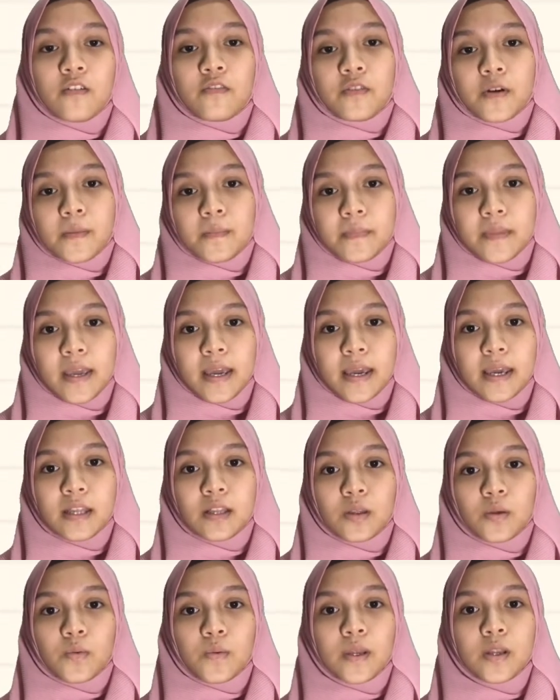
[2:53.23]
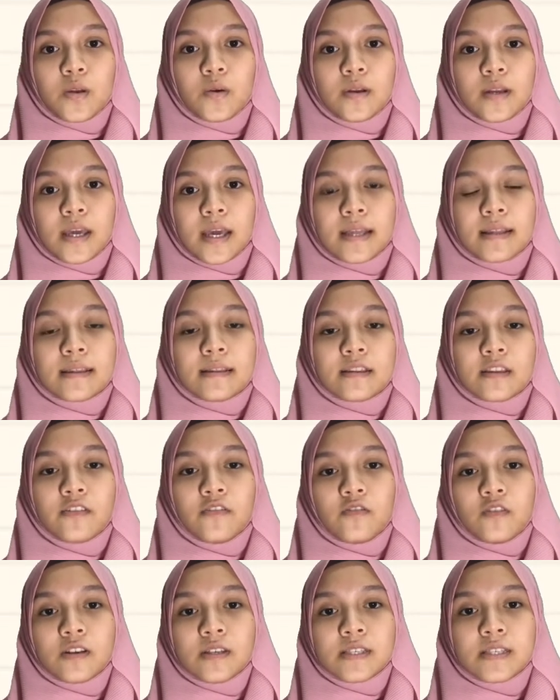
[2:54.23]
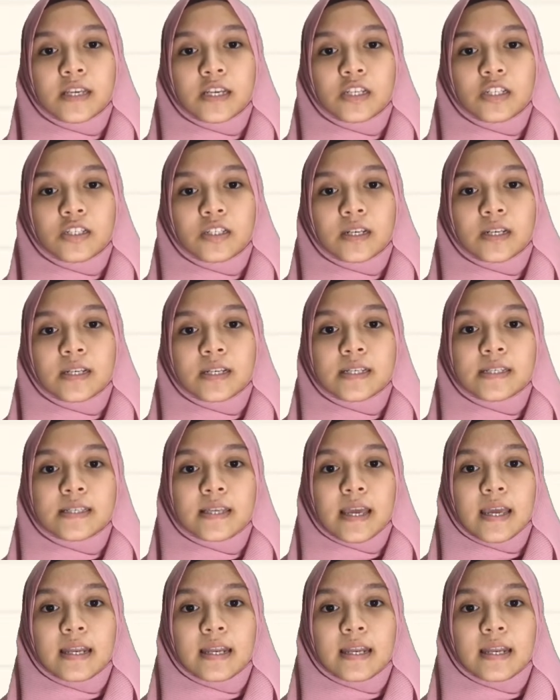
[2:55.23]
From that, we know that differentiation is